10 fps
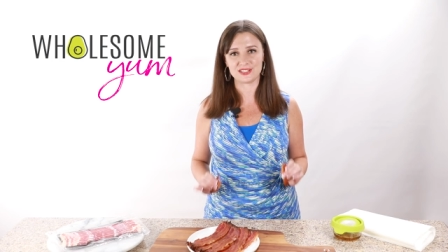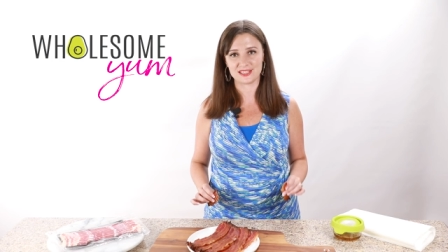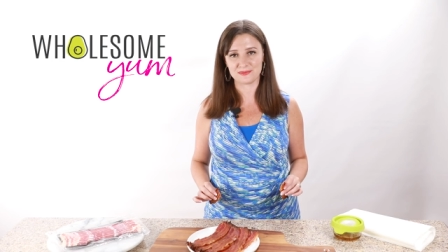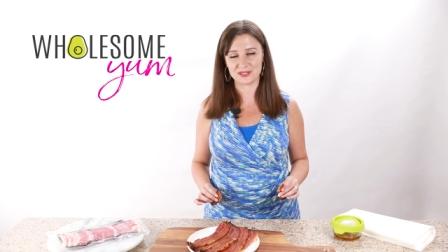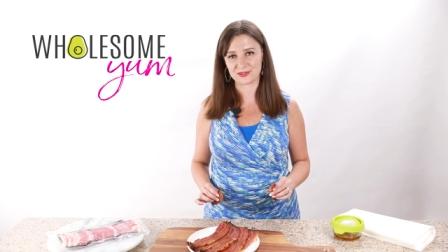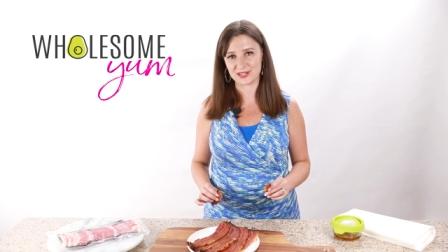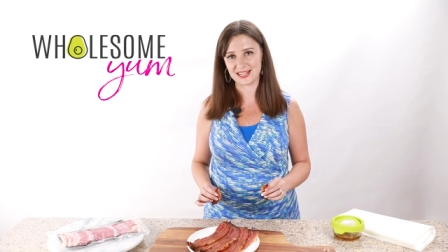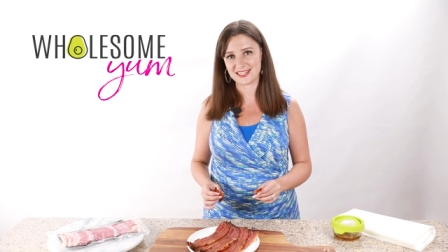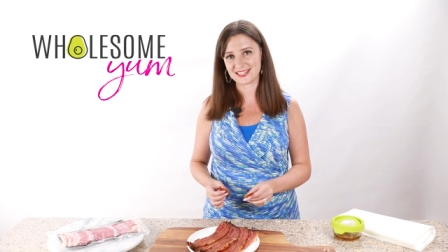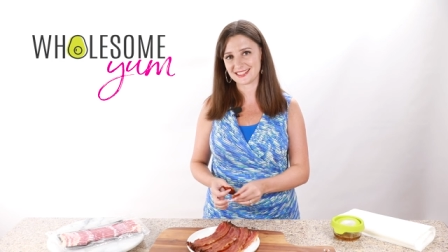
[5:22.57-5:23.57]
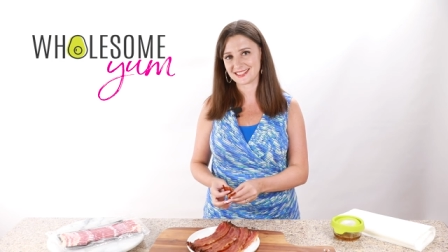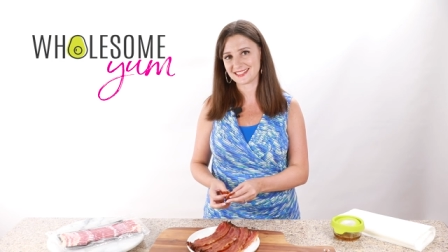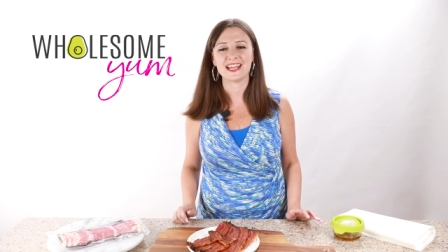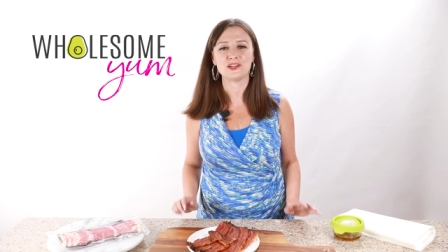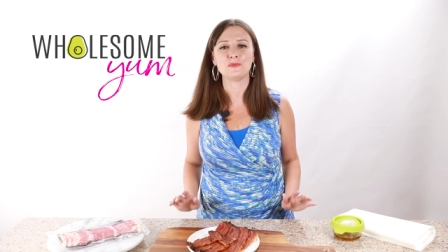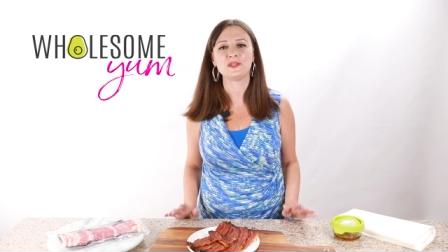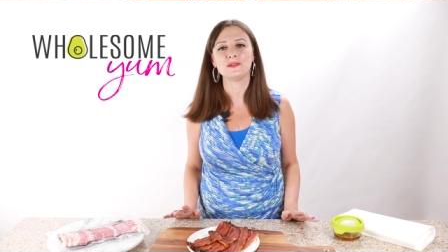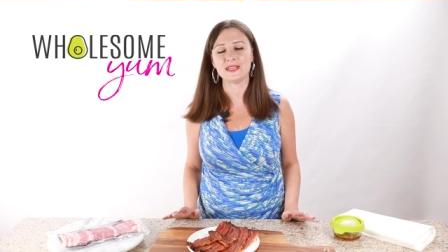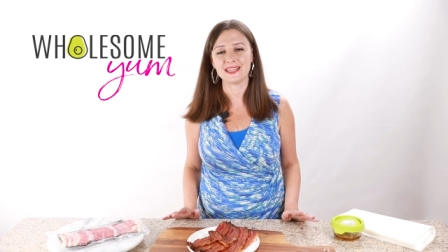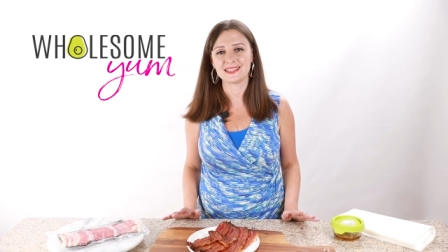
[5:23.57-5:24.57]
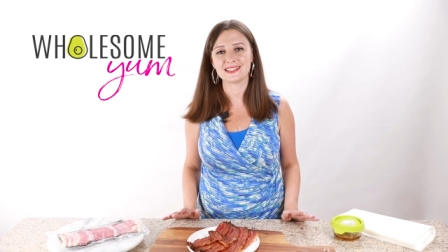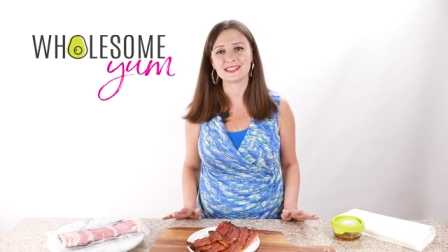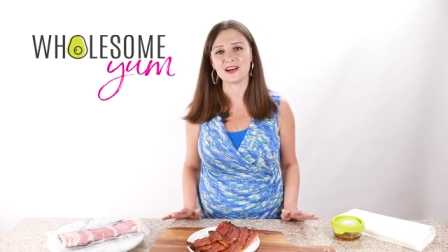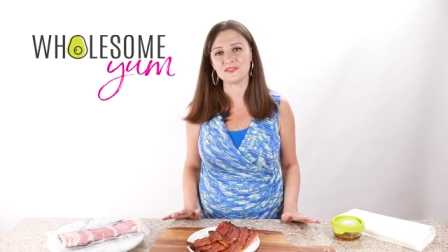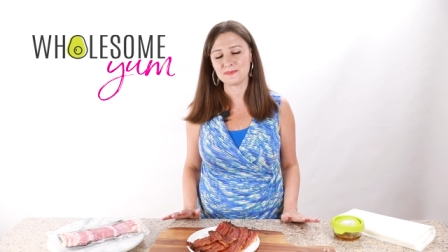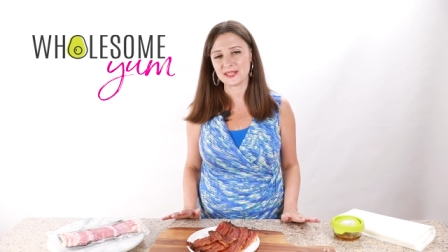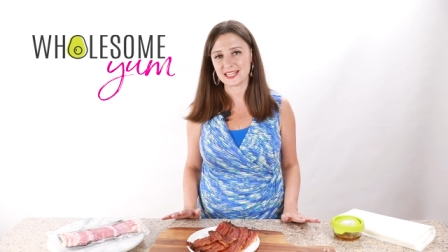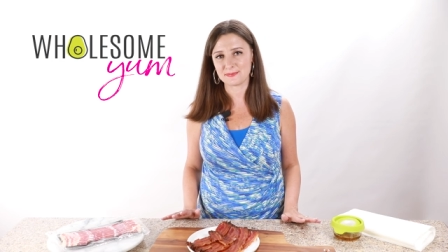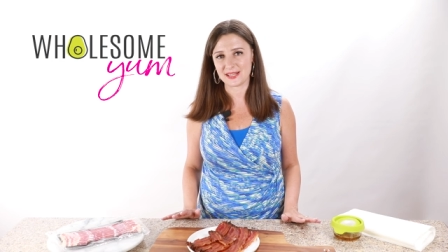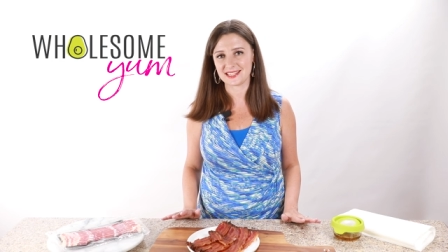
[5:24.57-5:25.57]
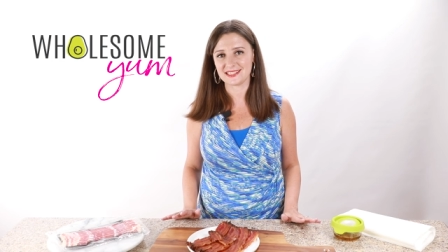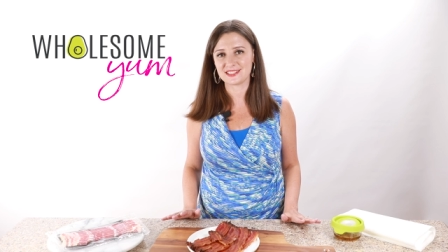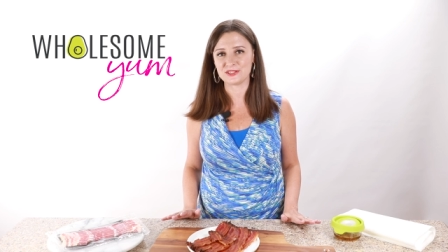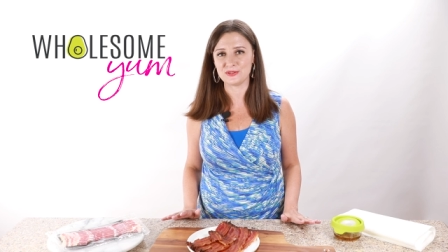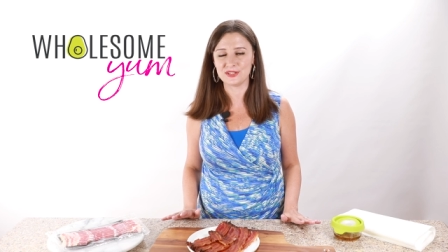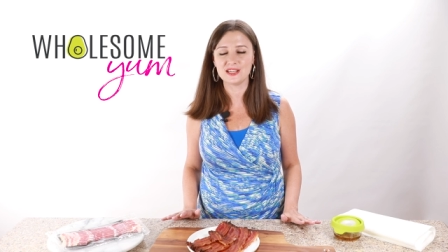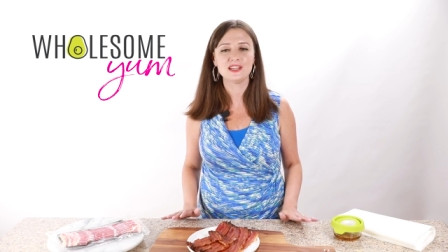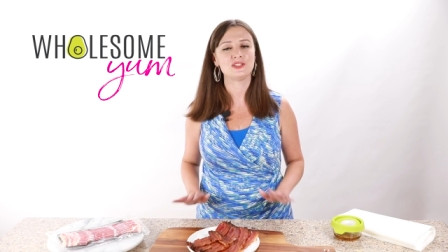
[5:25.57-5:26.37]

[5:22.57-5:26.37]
yummy creations. I hope you'll make this oven-baked bacon soon.